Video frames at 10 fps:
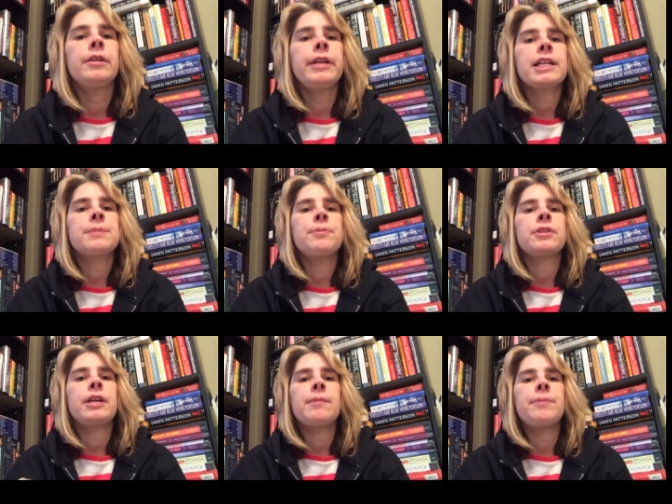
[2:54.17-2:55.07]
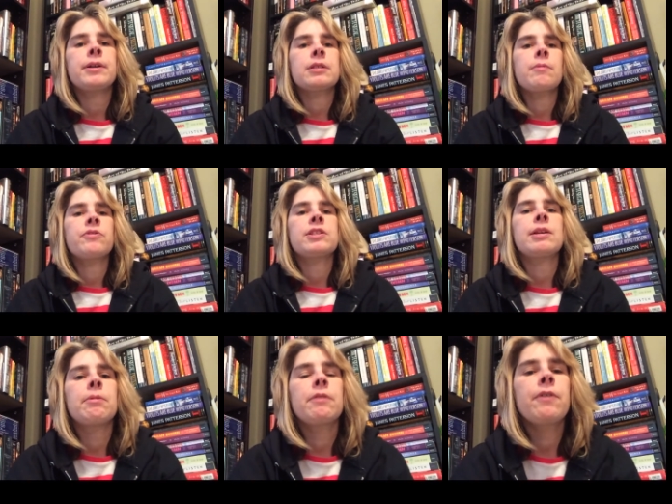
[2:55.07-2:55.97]
The next book that I picked up for
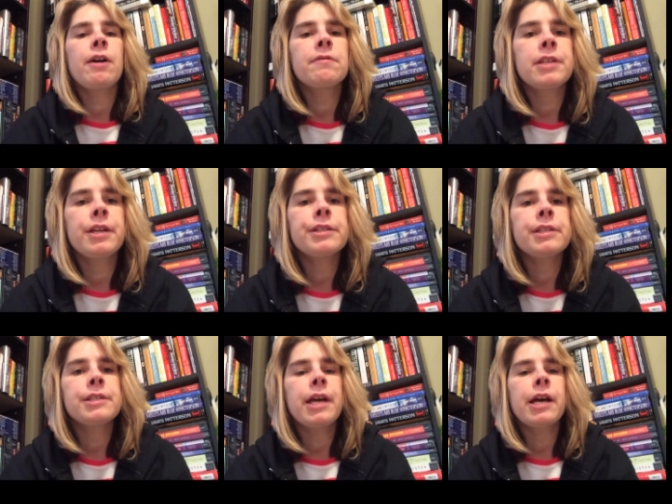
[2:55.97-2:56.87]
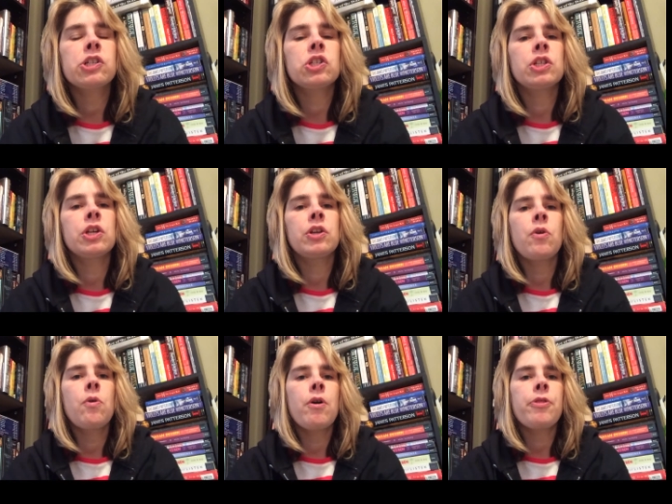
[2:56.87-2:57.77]
75 cents is actually an
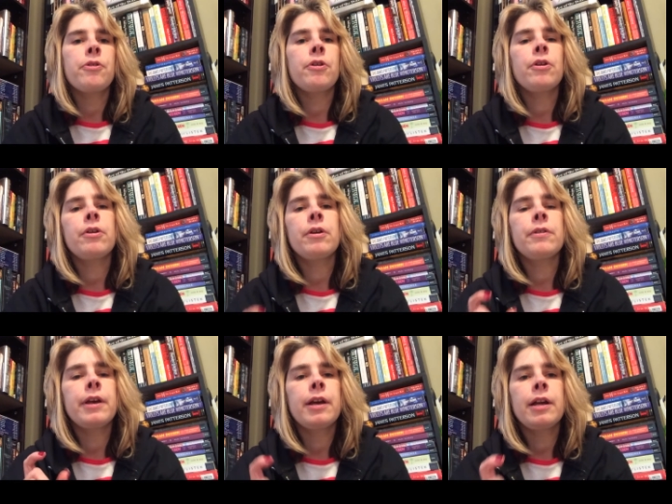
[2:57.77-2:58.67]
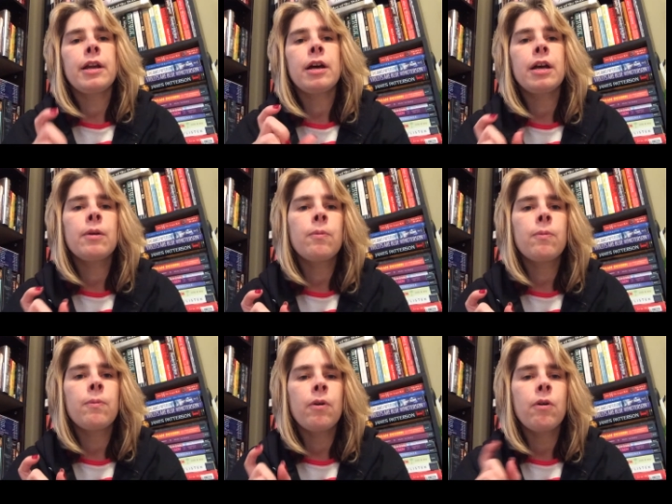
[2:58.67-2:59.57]
author that I
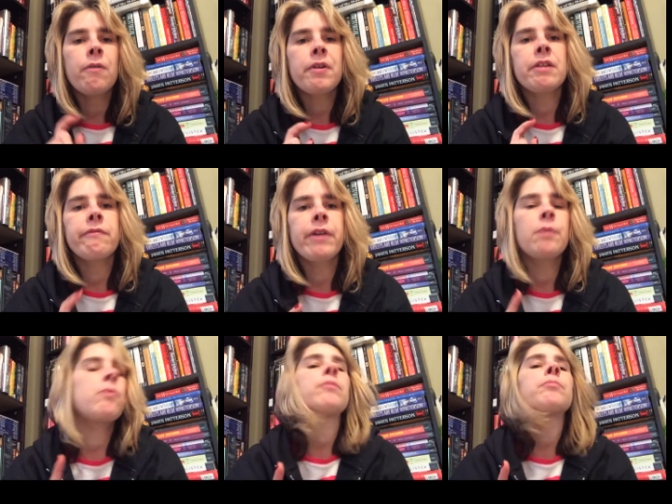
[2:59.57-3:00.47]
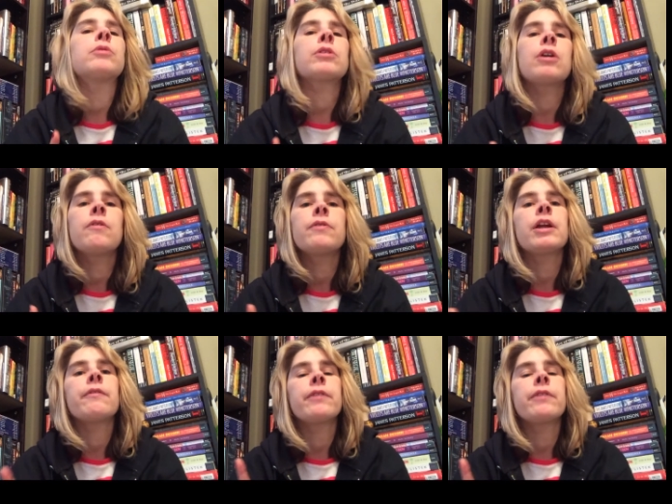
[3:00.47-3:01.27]
already read one book of and I